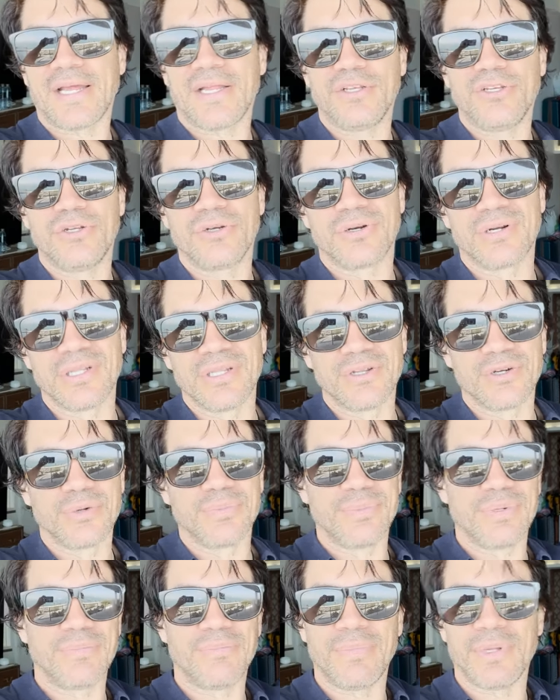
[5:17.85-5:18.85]
and you're a little
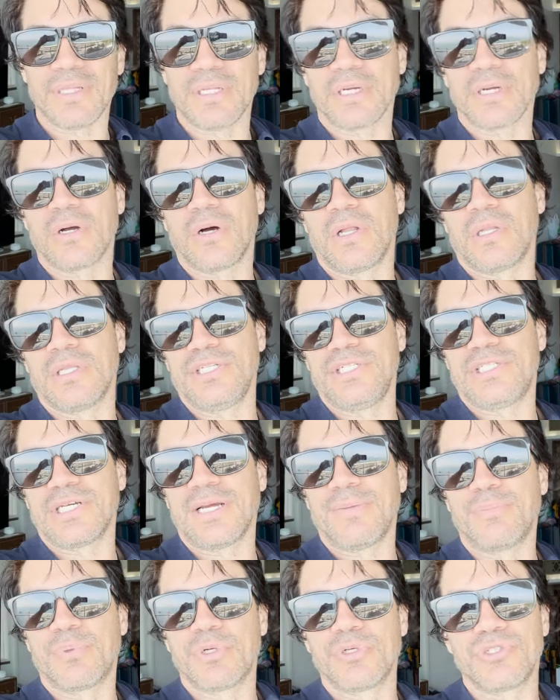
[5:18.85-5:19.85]
bit melancholy
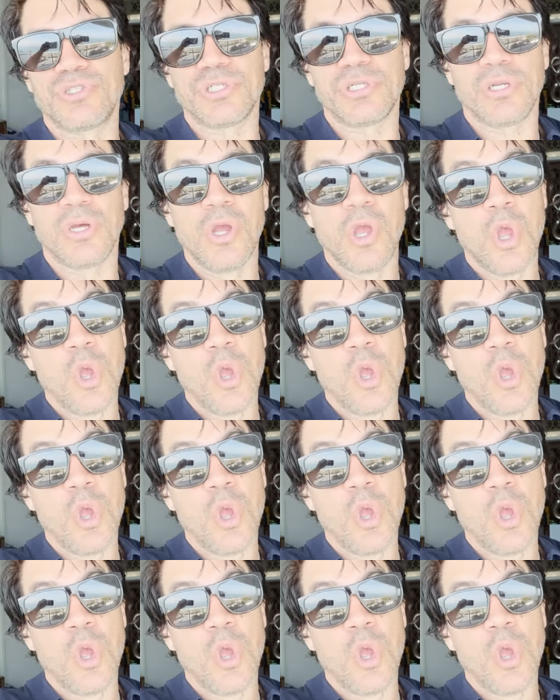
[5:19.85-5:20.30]
type person.